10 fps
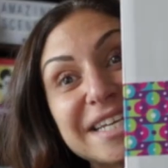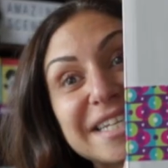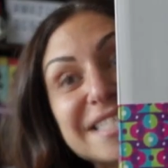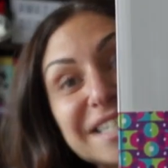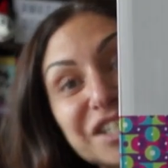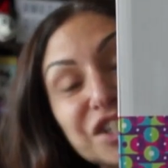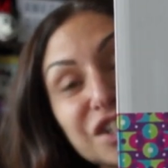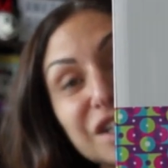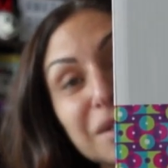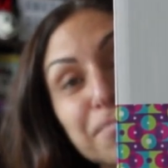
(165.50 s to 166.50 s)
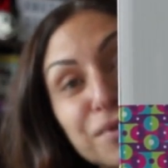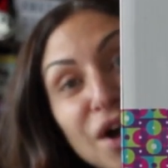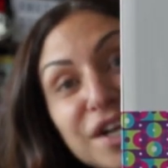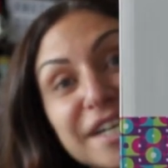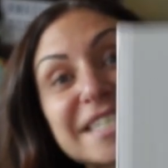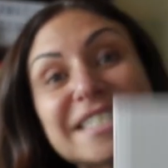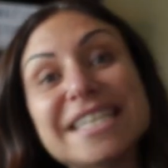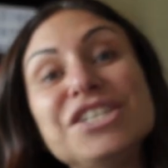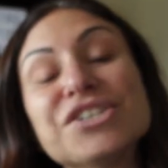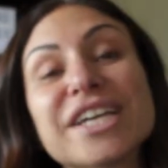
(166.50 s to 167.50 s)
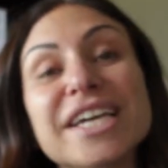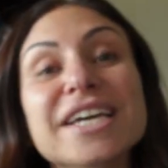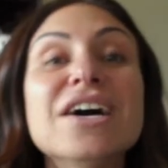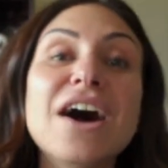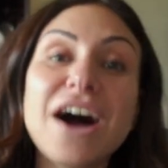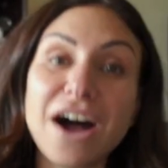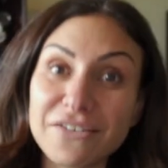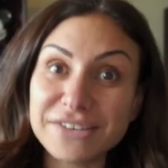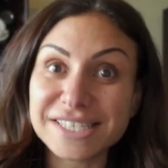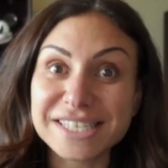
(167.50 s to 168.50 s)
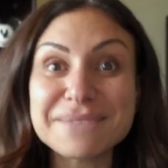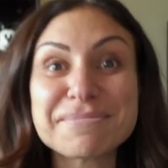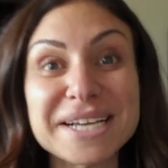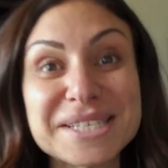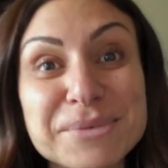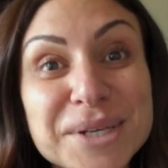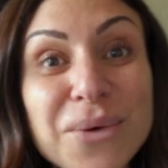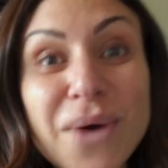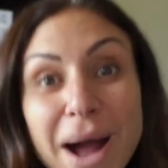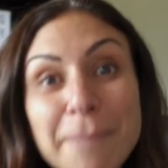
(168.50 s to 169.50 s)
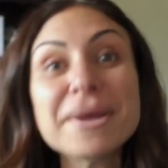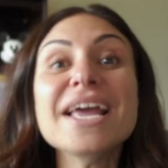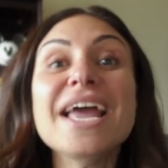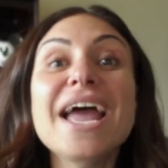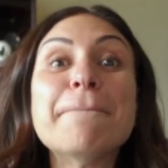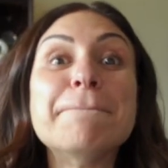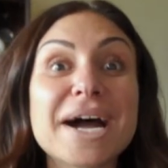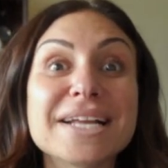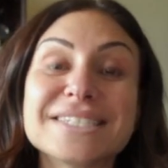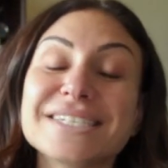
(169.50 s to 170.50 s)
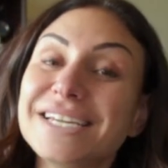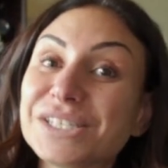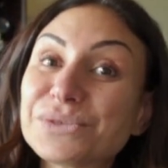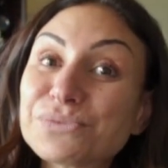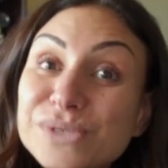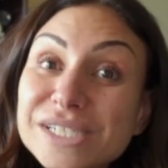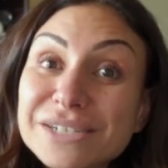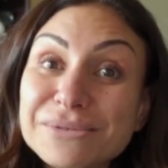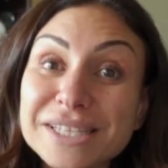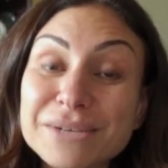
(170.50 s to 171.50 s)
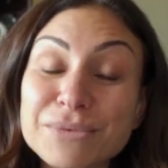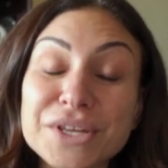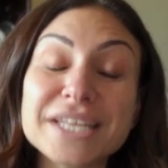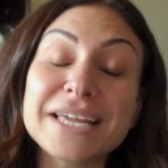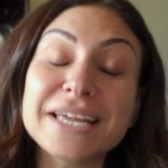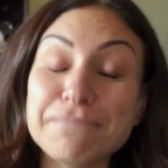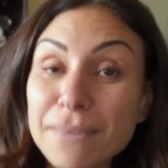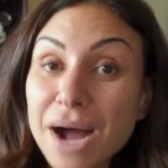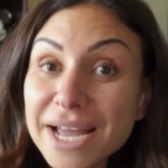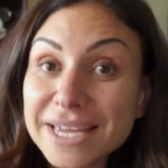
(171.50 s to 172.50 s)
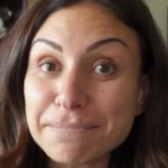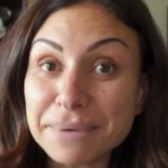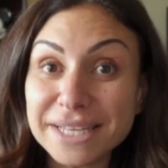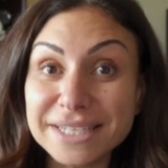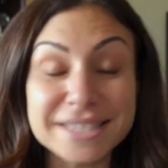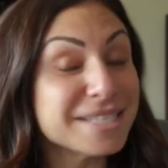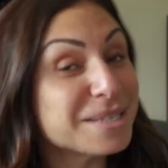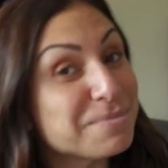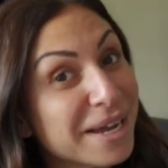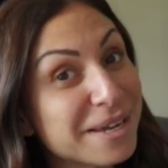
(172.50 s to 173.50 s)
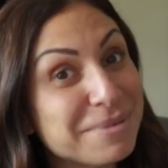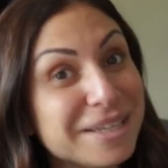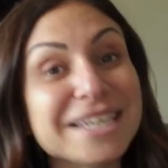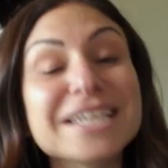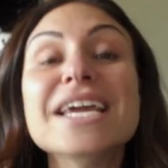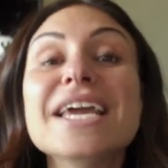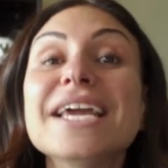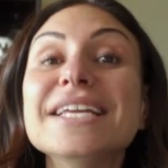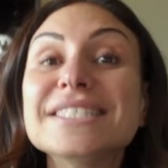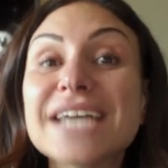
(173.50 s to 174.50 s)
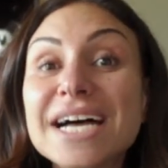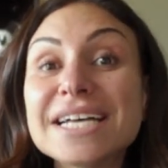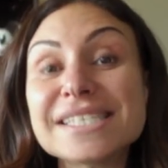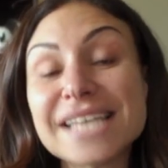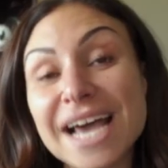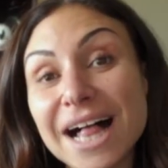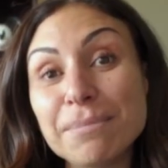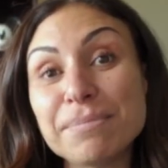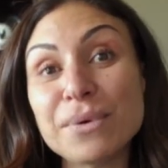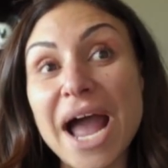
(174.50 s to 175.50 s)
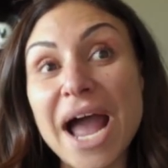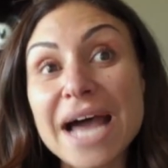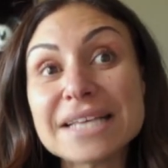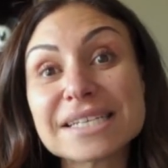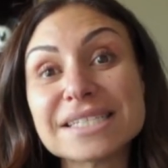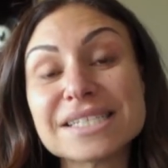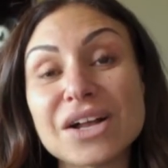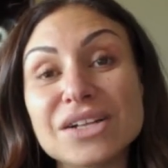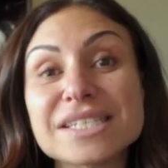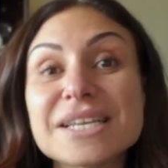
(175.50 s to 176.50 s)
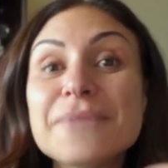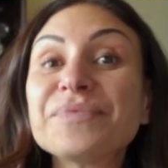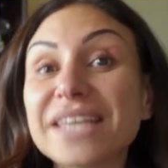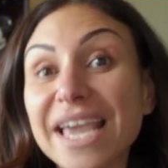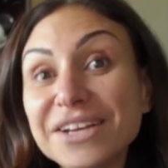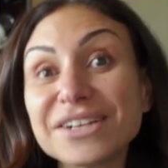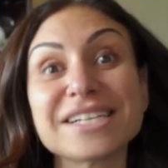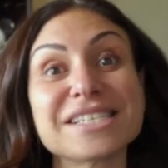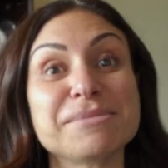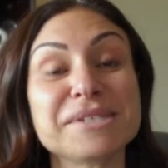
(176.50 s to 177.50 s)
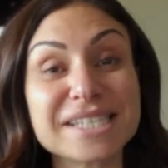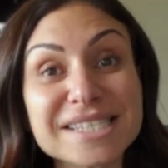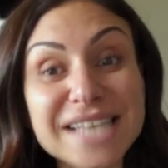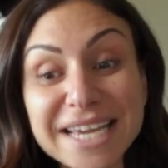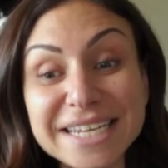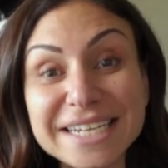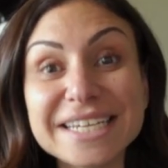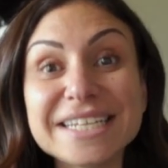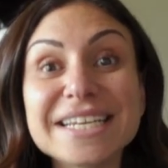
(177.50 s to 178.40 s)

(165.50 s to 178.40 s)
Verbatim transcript: additional product in your kit. Obviously the price will go up, but it's really, really worth it in my opinion. This is my opinion. It does help as a consultant get your customers excited,